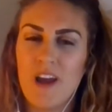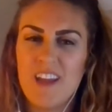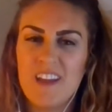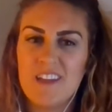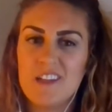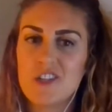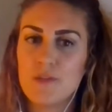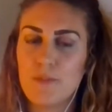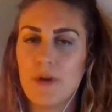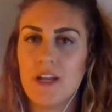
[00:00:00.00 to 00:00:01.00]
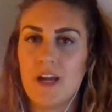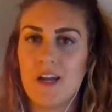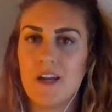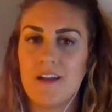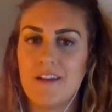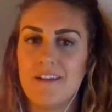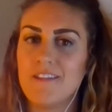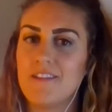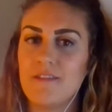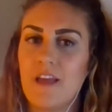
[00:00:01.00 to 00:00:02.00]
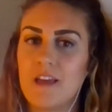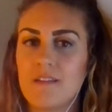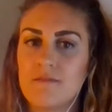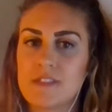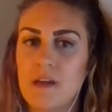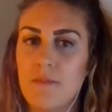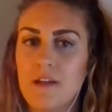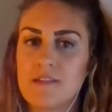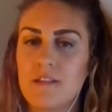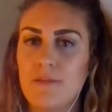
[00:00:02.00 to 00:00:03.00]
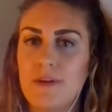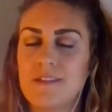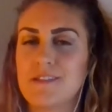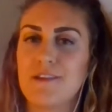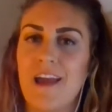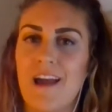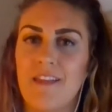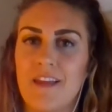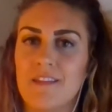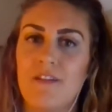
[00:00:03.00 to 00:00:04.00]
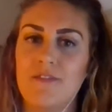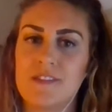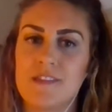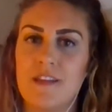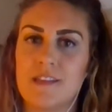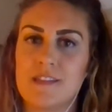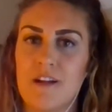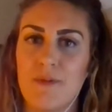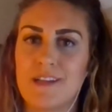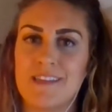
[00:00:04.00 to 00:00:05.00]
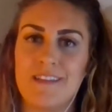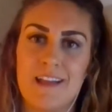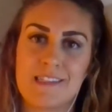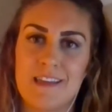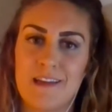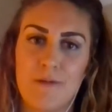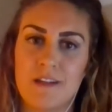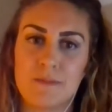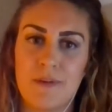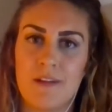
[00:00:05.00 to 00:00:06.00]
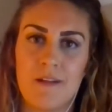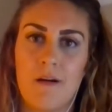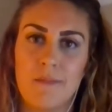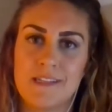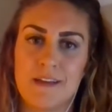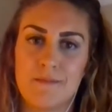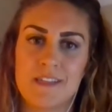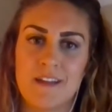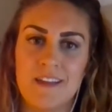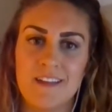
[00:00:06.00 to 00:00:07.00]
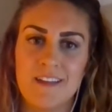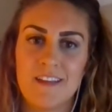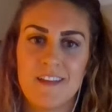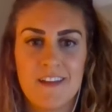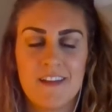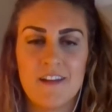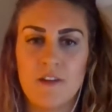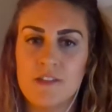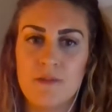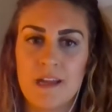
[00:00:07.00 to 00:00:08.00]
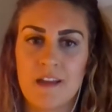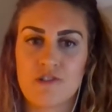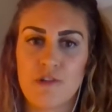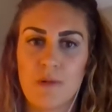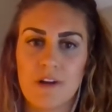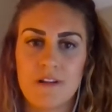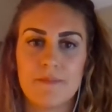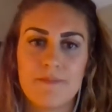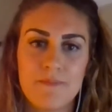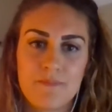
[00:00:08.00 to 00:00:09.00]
quiet-ish, but like some hustle and bustle. So yeah, I like love to study at Starbucks, and that's like where I spend all my time studying and doing extra work.